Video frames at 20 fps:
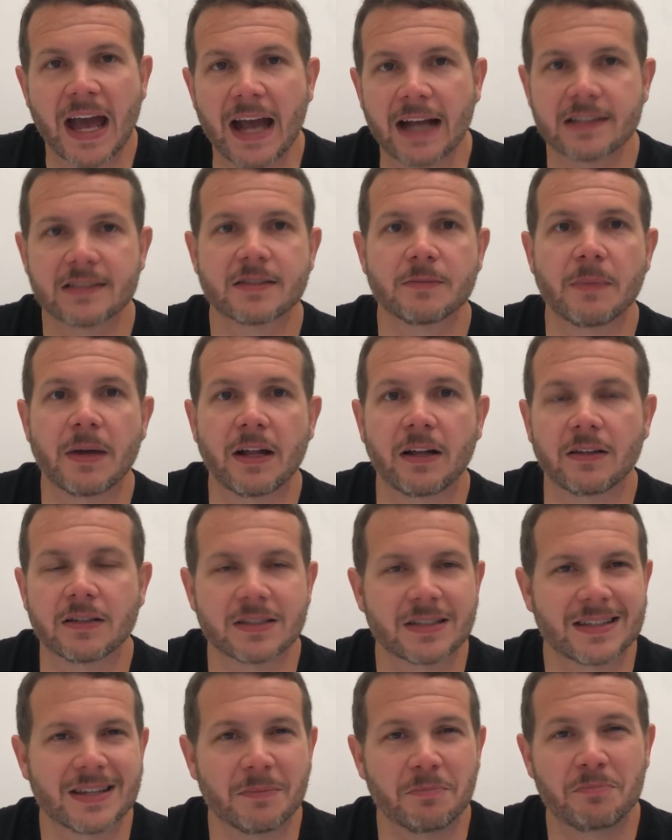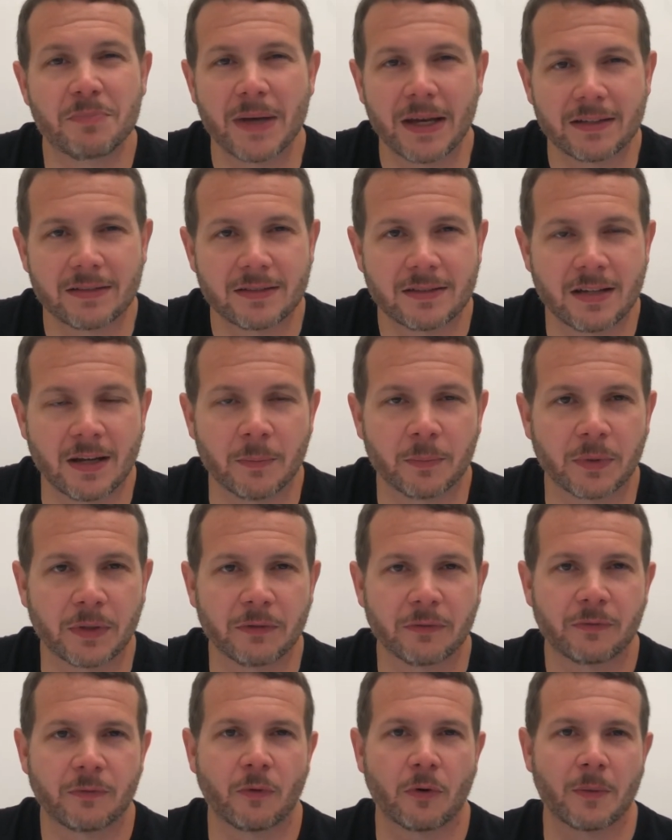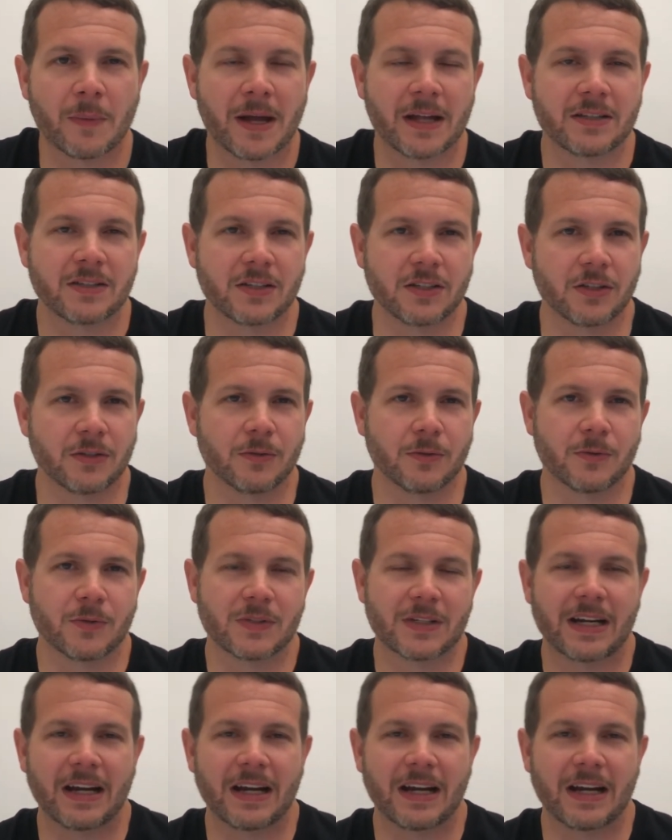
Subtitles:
XML is the best template format to use.